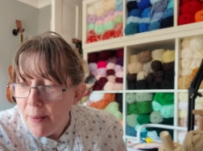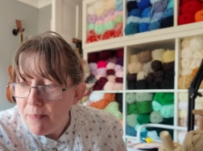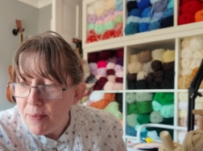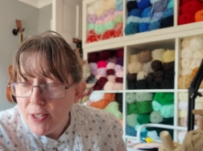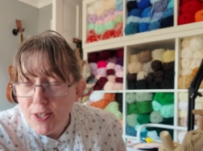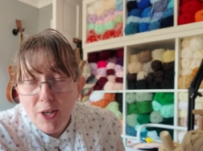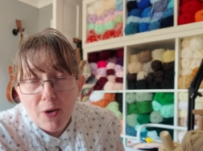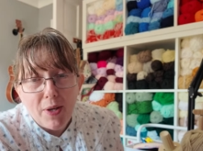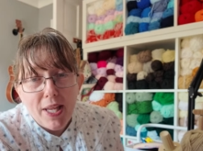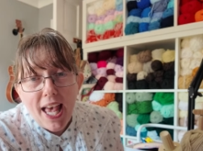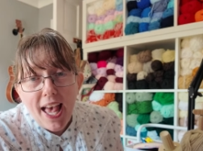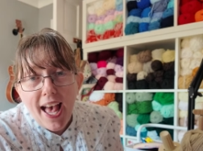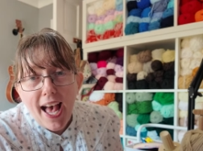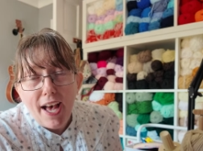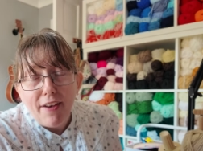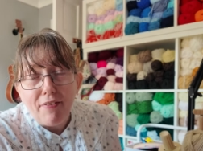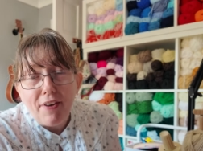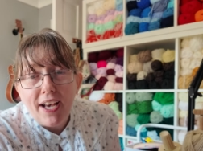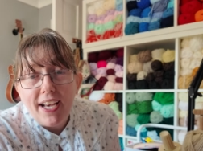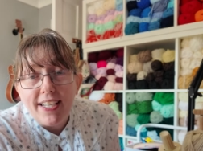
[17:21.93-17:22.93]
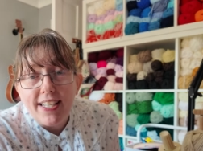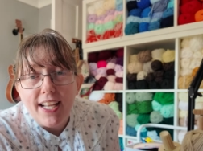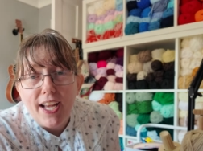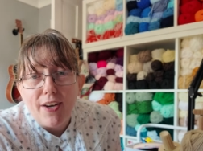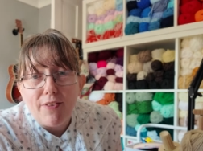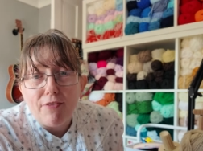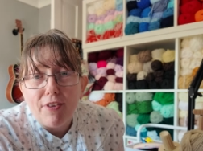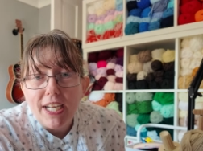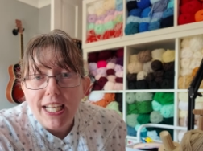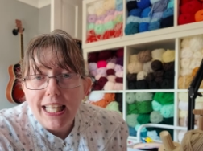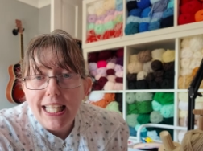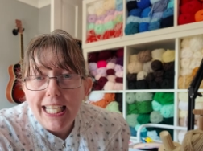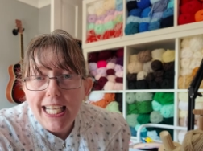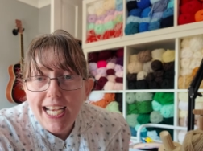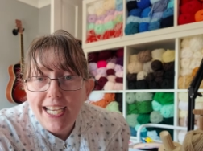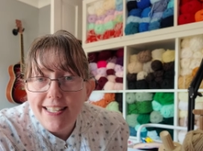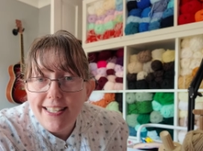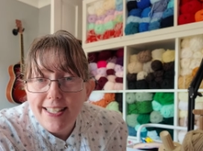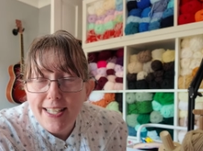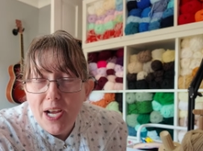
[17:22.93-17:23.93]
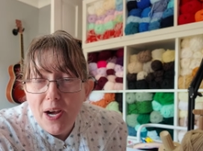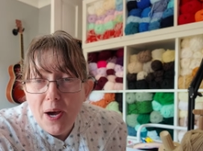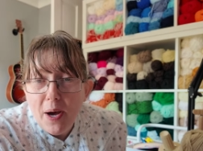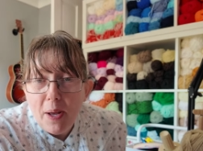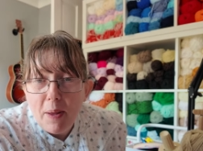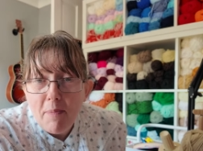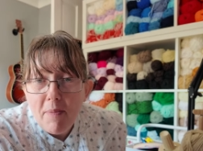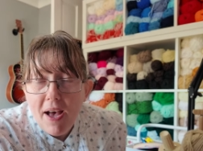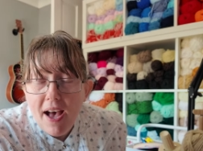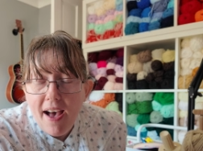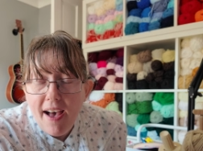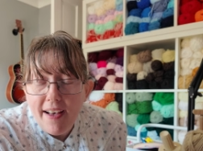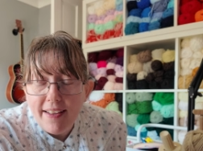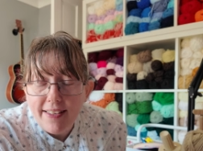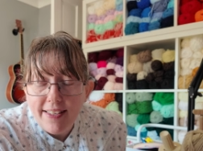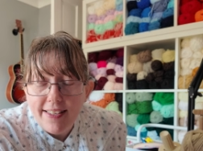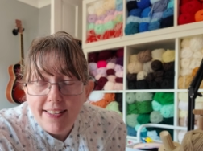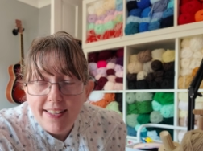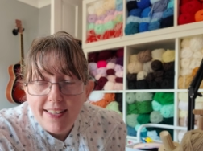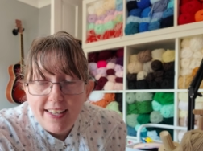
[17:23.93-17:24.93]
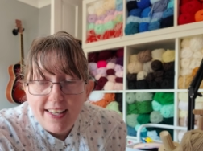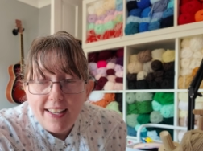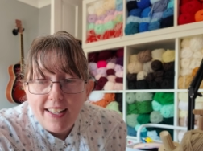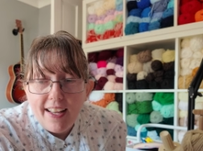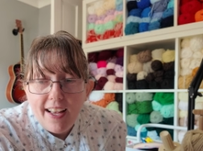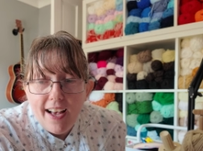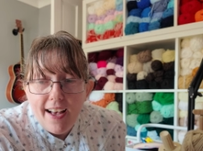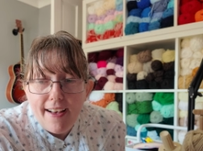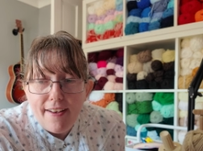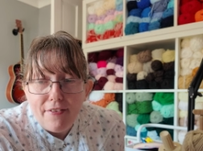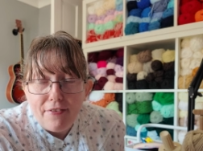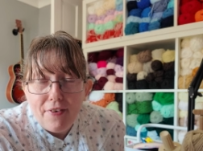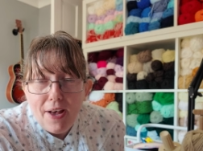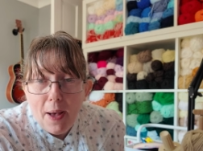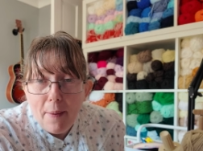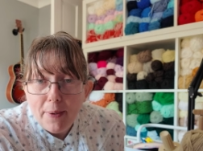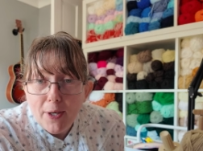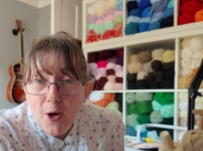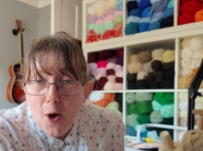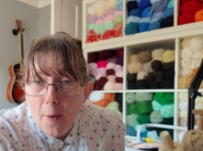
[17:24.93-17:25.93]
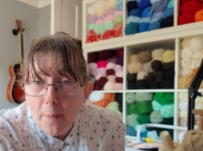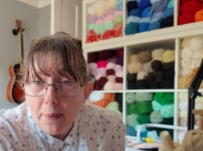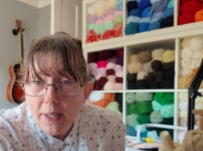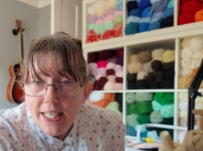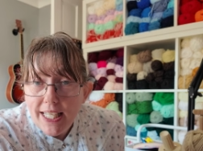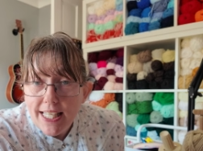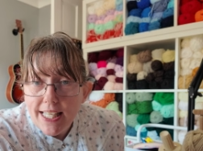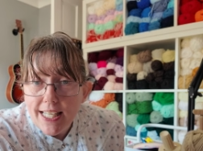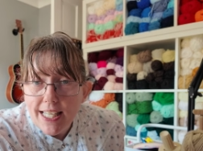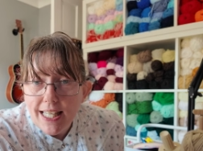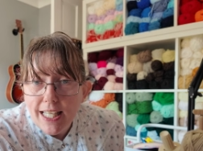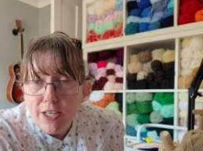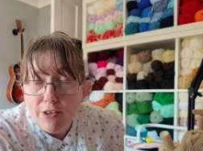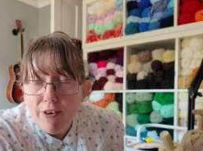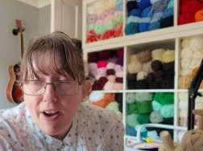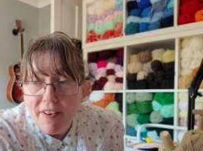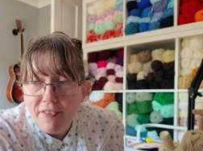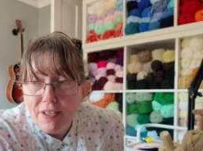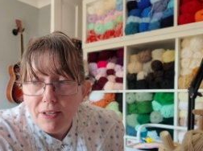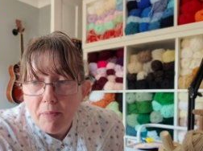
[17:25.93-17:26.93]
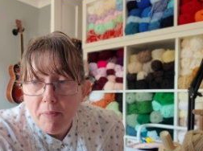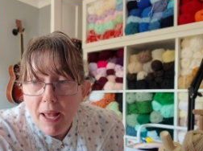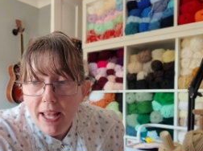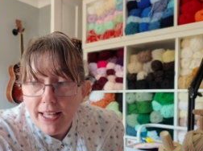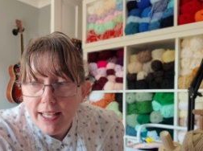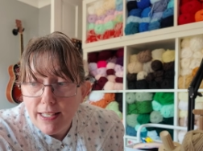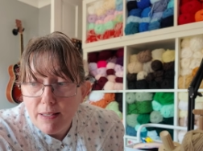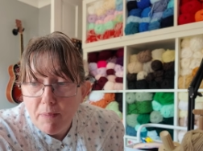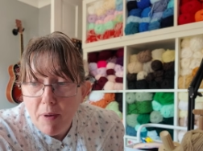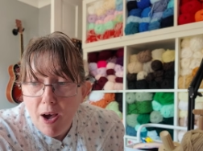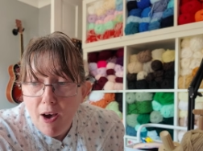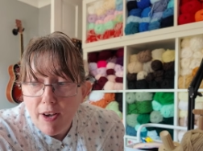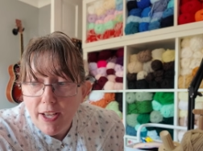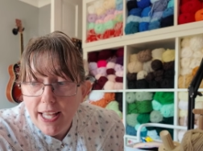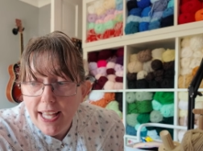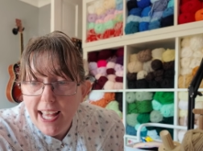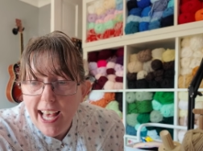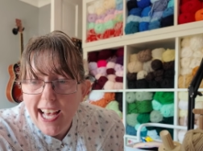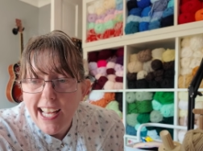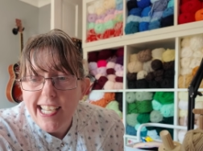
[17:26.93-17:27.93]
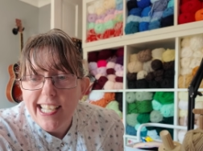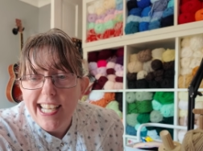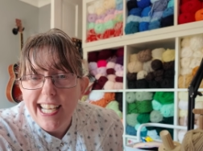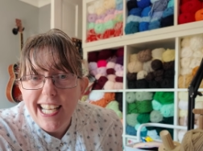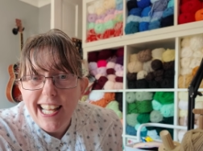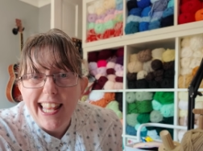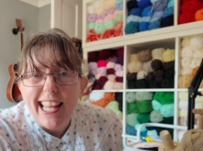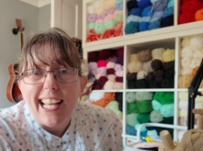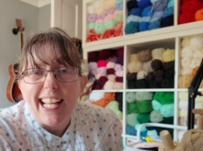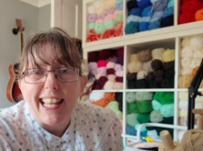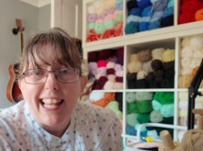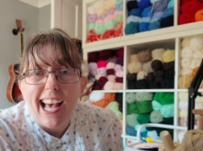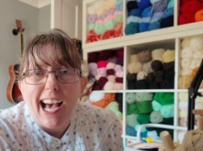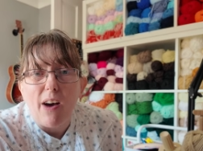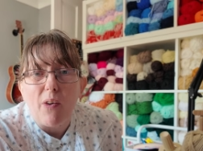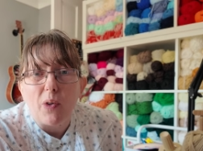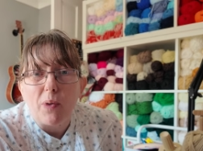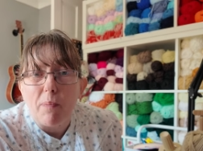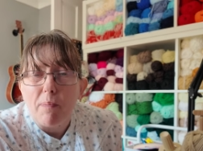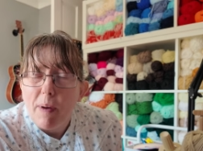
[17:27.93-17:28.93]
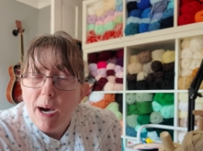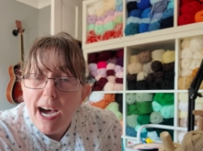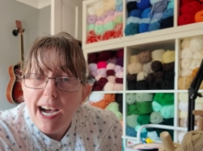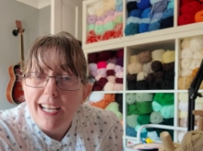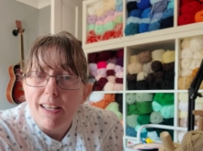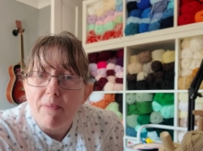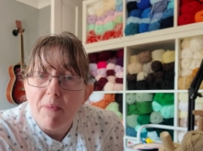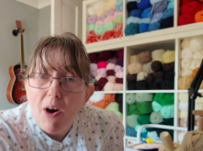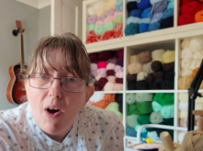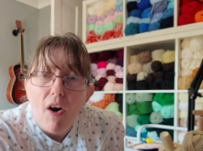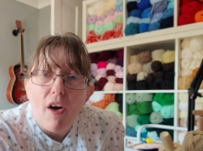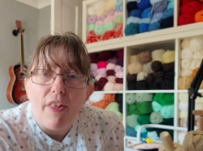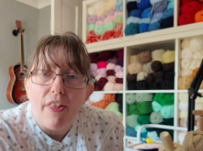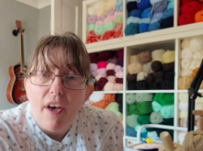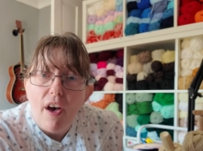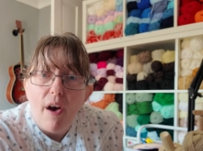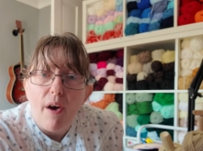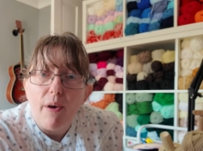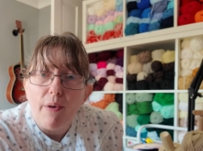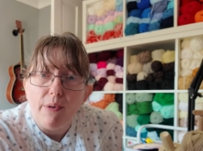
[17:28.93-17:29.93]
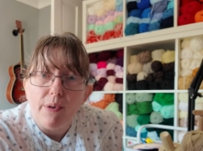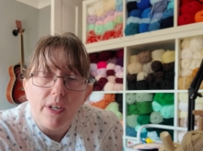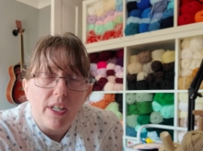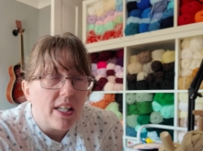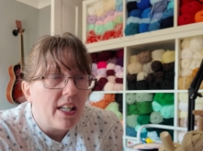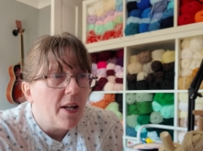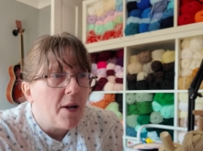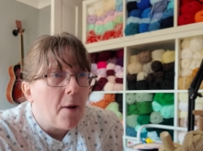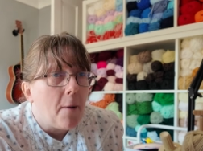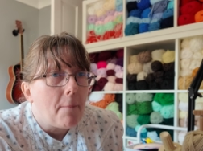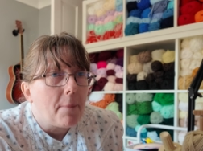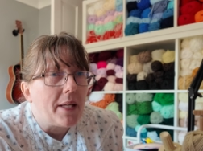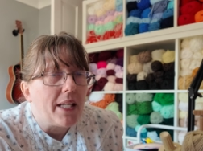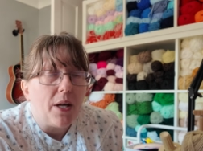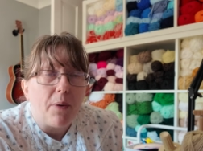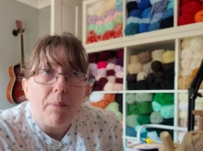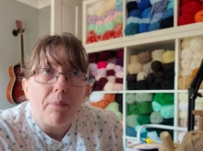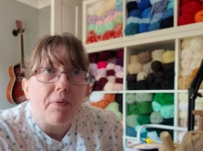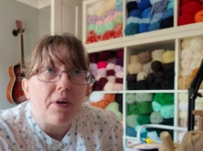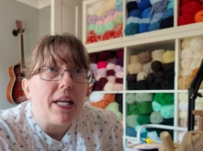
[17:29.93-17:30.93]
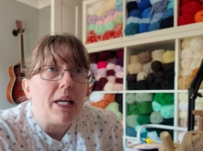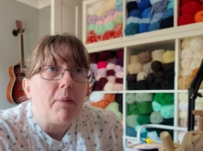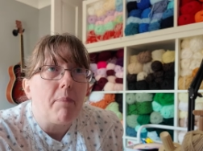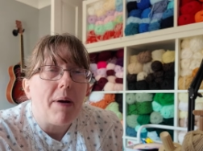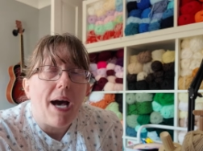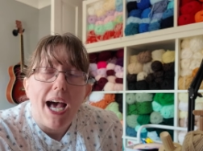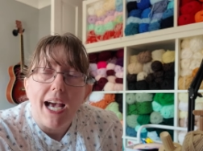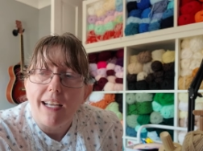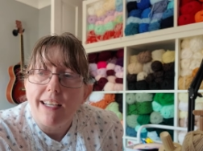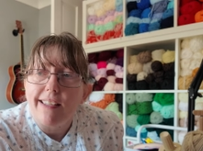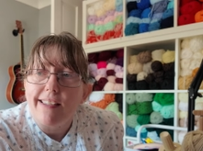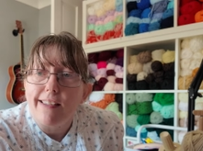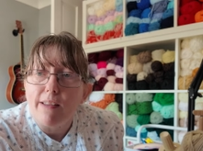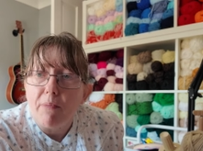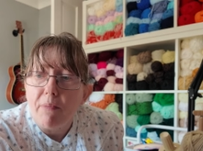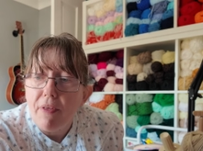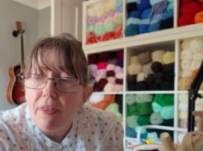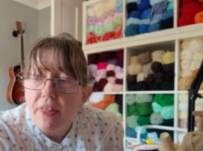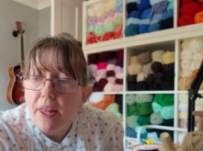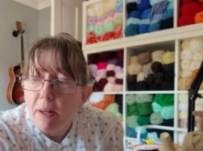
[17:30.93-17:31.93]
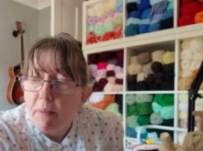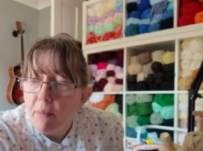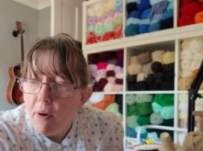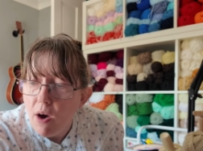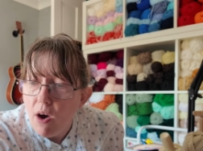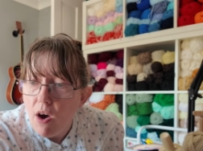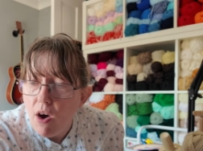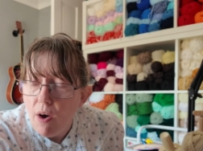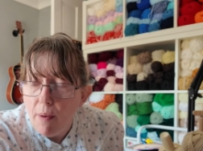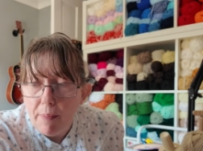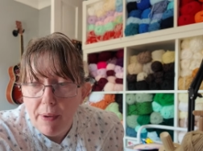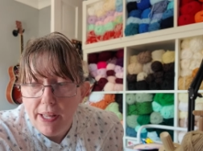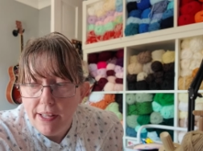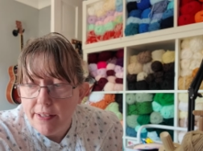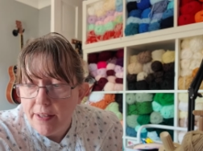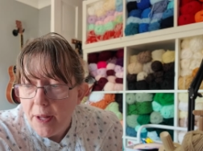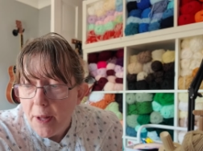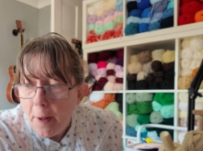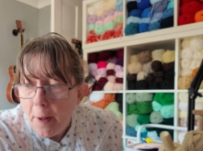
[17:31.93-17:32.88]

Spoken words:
So yeah, I've had a really nice time at Farmer Copley's at the Craft and Makers Market. I did think that I would buy more though, you know, bring back something more, but